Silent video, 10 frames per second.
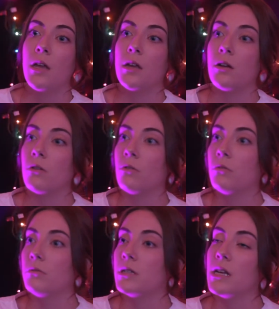You
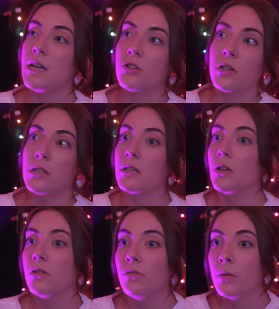know, this agent
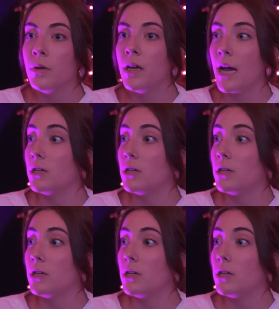isn't good for me.